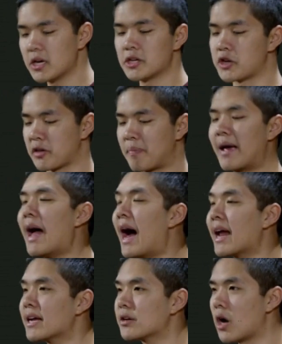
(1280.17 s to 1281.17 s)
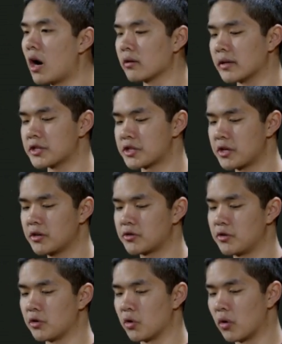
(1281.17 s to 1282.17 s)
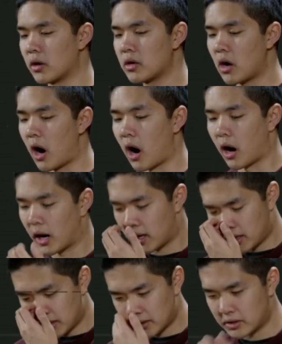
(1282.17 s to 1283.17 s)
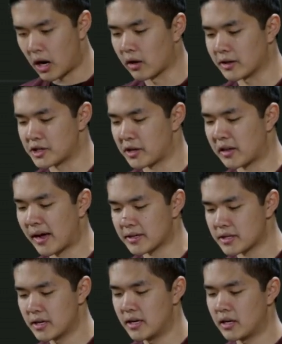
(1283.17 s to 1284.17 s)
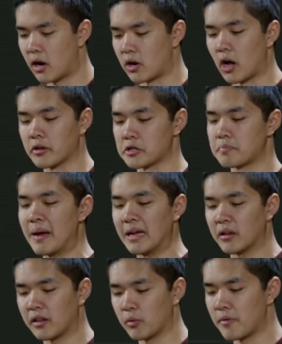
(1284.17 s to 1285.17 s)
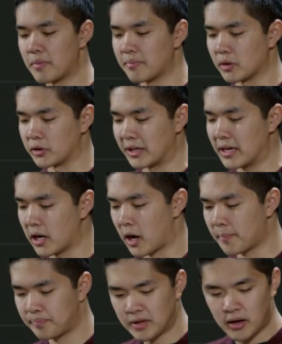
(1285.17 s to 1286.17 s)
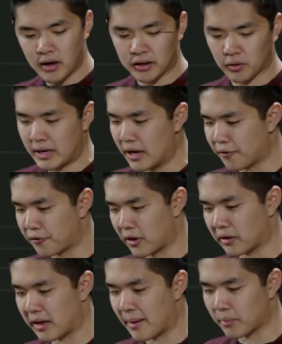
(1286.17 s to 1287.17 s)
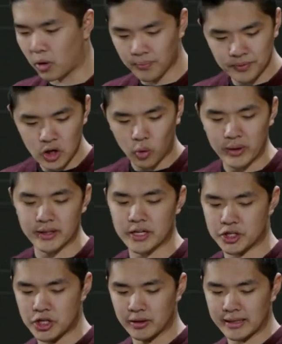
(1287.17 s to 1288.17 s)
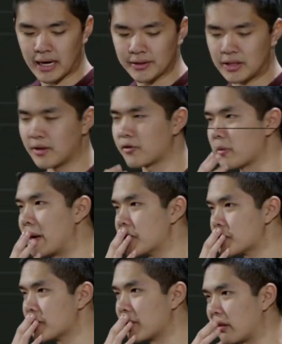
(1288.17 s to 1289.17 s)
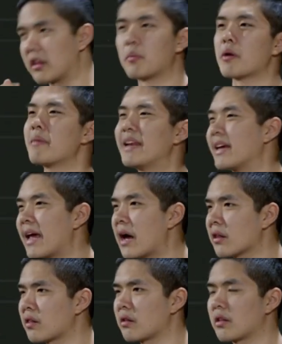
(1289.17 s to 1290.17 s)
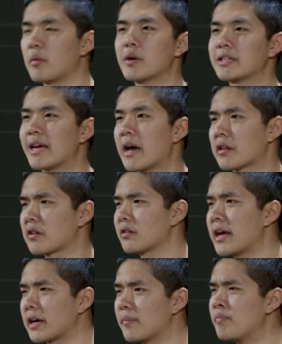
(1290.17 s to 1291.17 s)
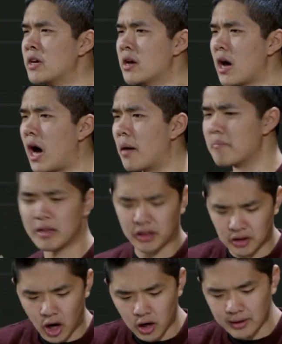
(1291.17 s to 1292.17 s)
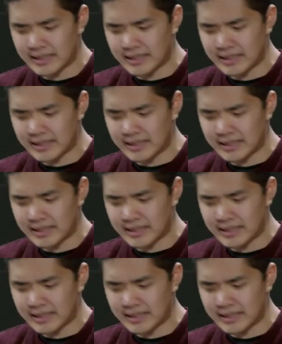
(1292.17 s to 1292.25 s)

just by adding knowledge to our knowledge set, our knowledge base that we've been building here. So if, for example, we additionally got the information that someone made a guess. Someone guessed, like, Miss Scarlet